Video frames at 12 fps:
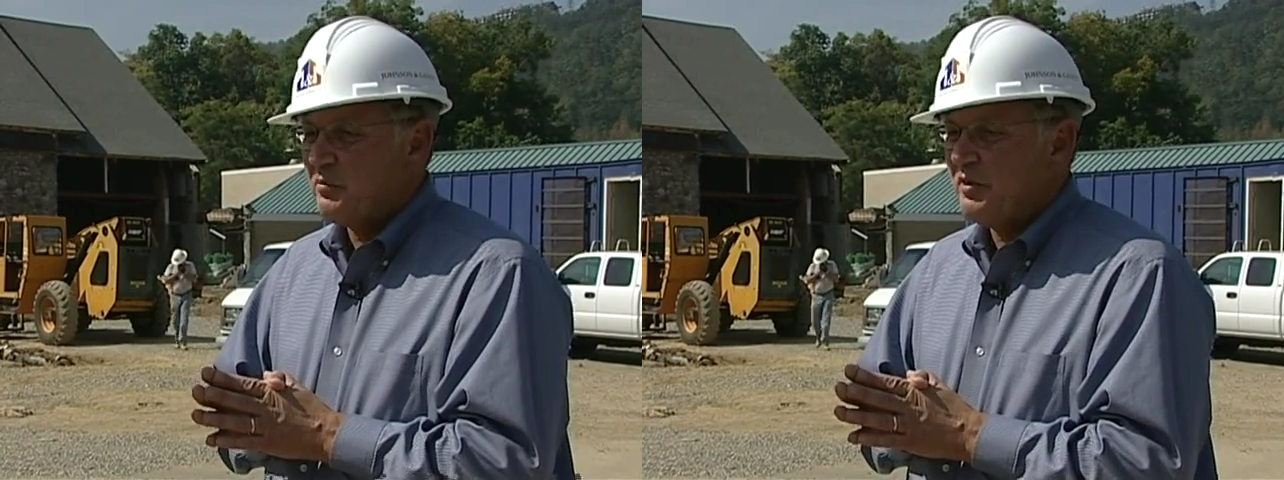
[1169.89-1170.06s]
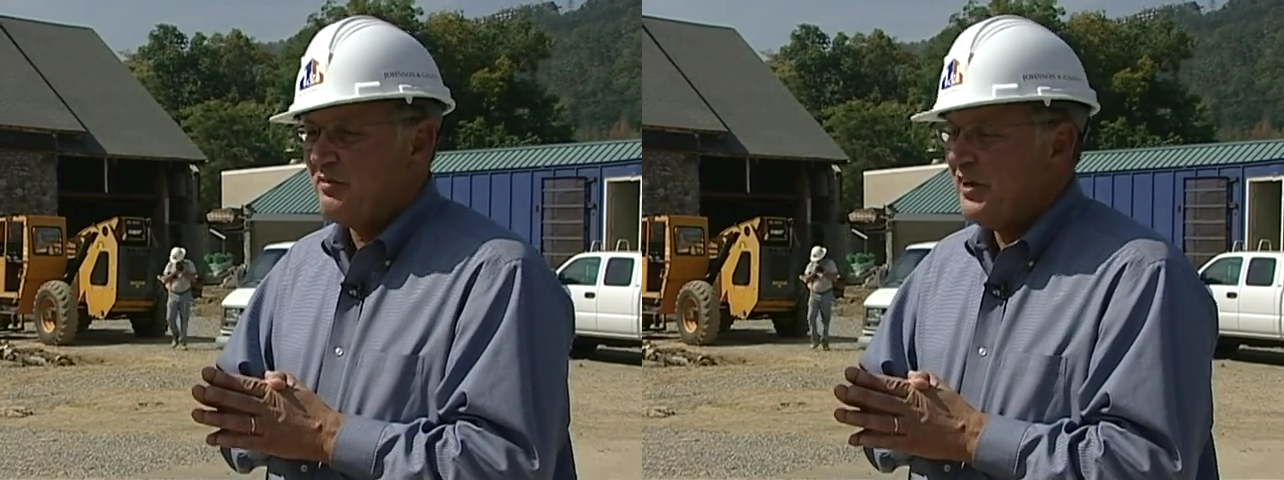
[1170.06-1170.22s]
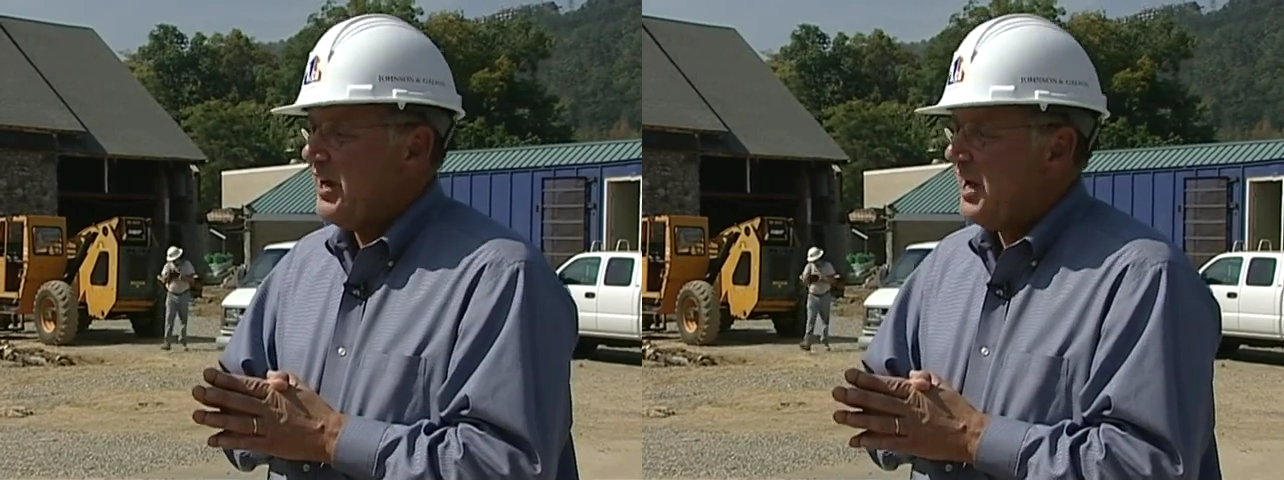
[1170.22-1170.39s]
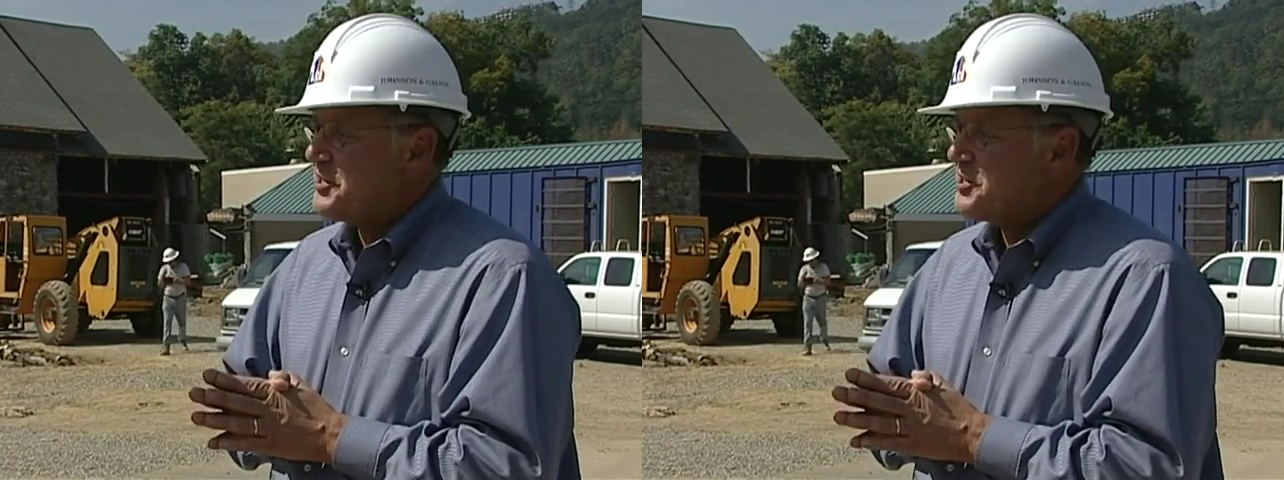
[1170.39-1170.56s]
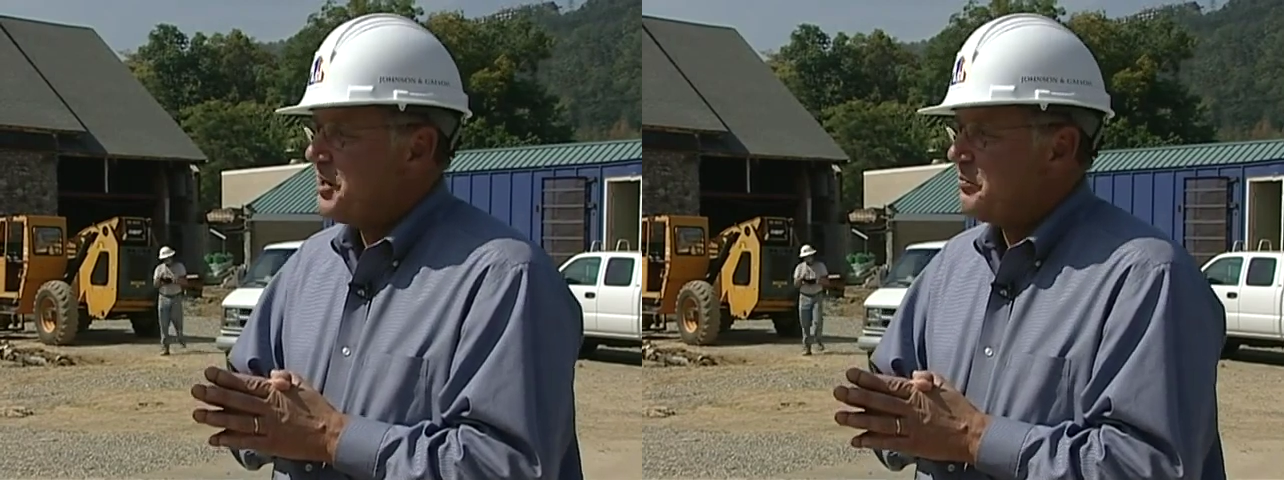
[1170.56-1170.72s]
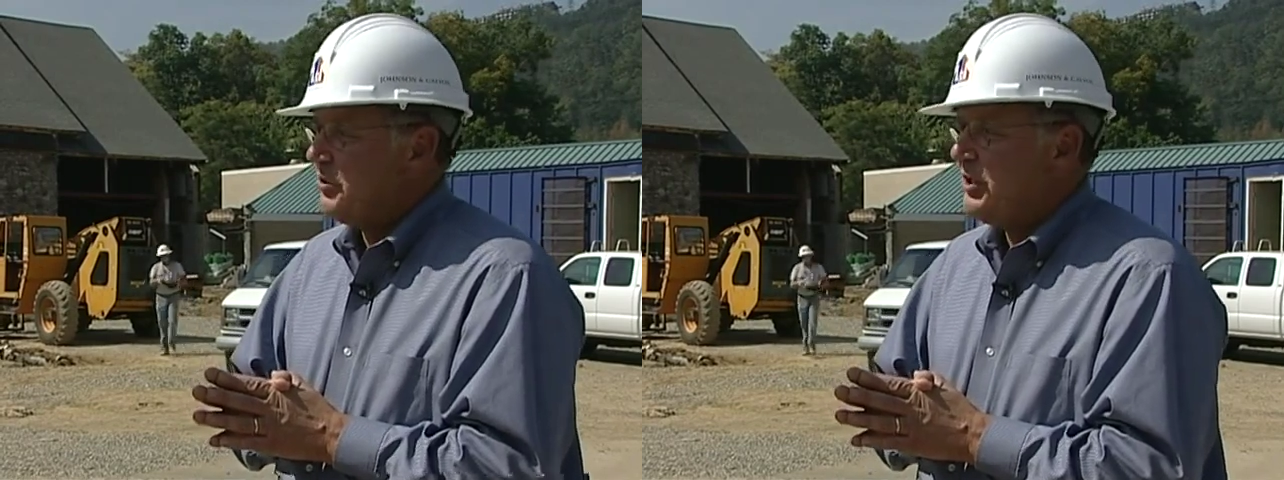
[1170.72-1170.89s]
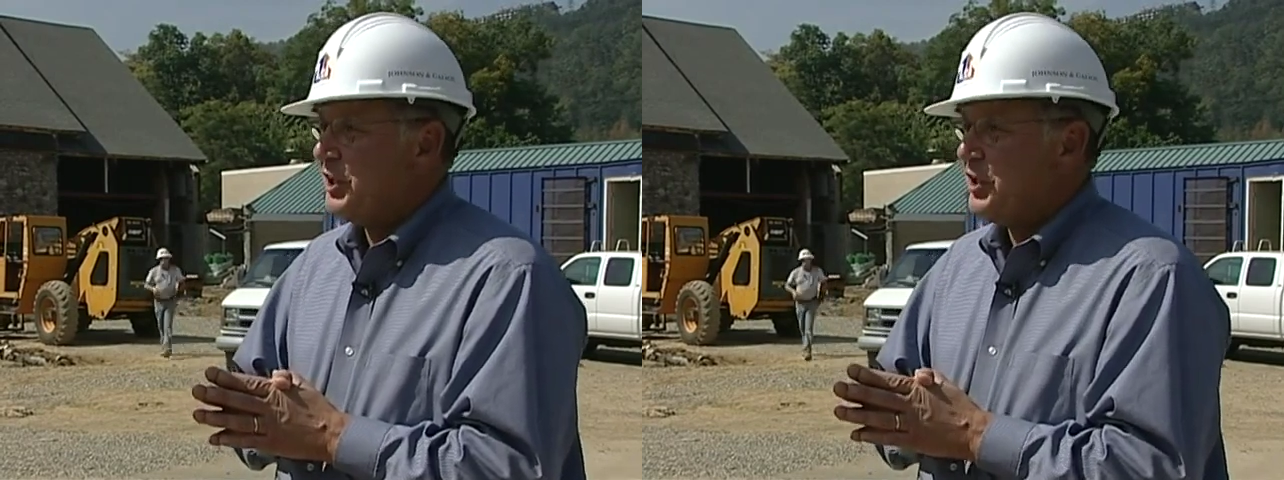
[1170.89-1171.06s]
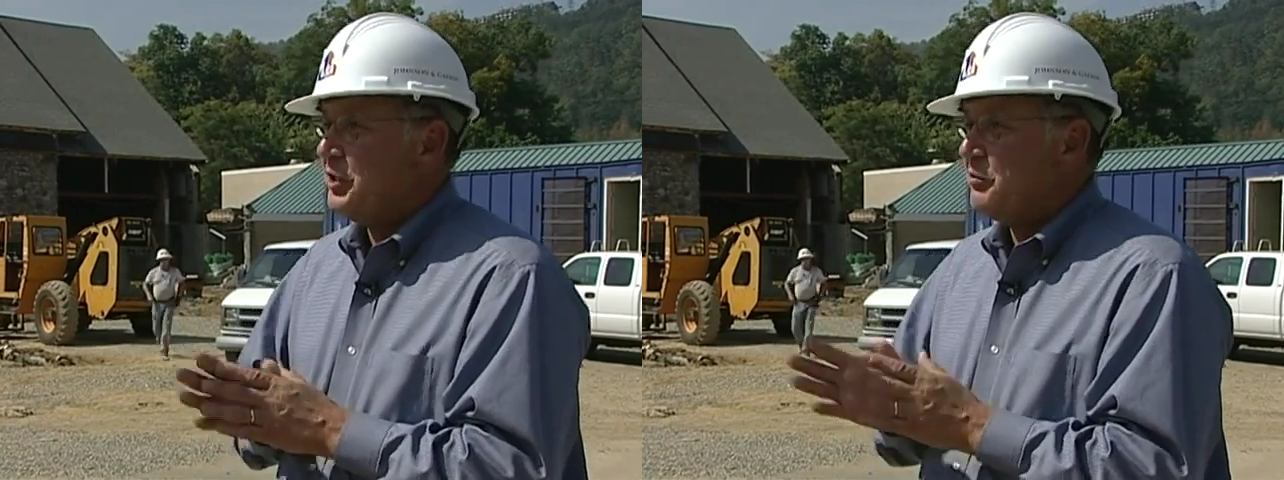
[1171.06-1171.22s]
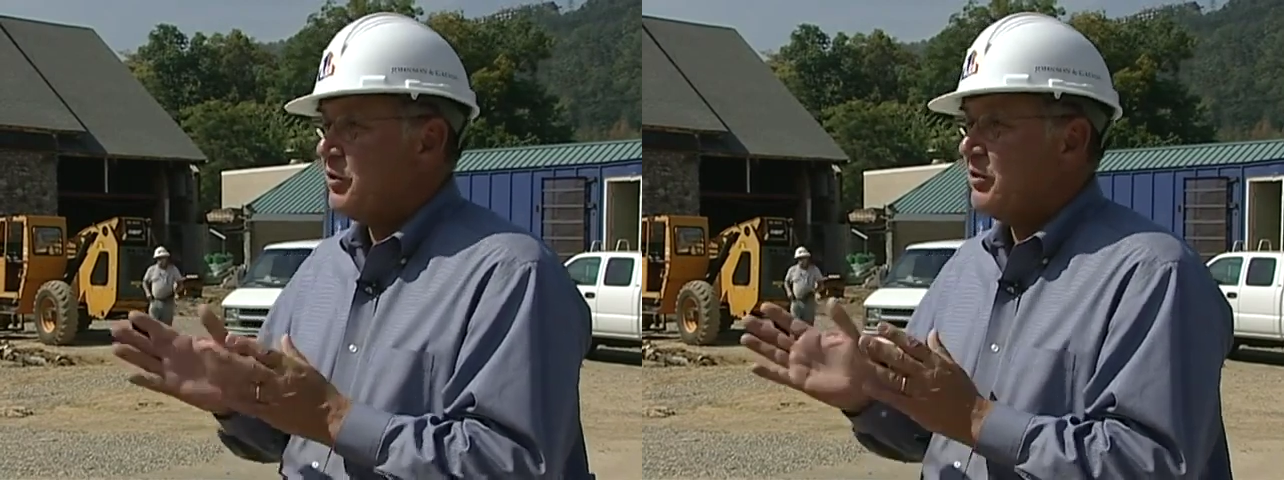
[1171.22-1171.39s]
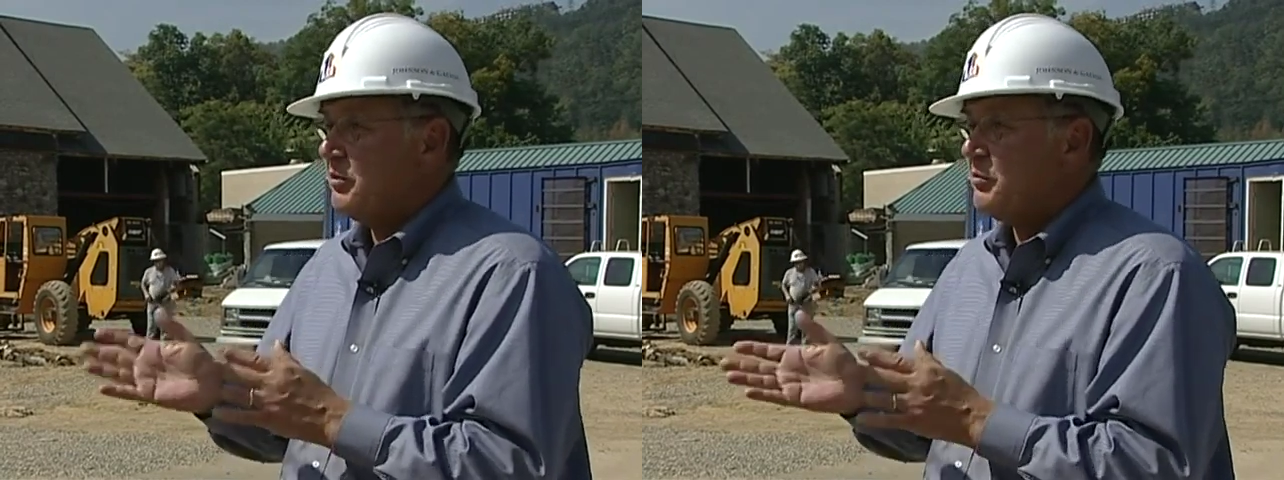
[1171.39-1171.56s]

we've hit on something really good and we're,